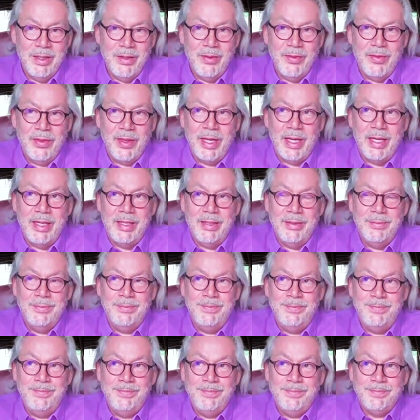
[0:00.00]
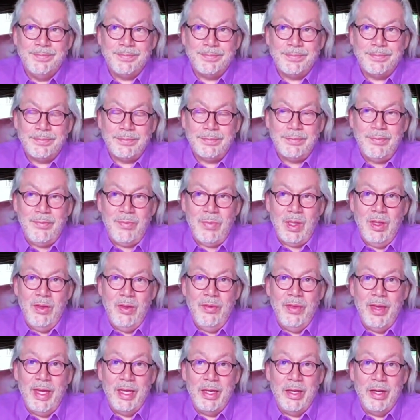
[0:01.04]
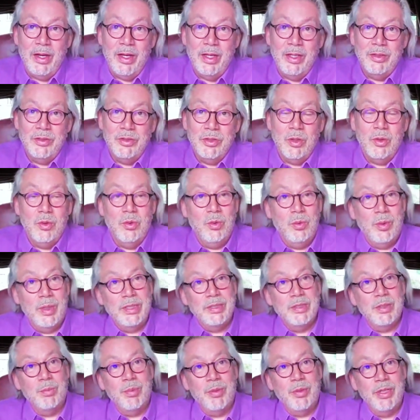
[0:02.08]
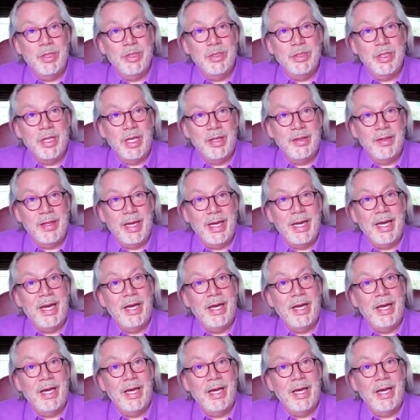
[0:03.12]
then they're going to always appreciate that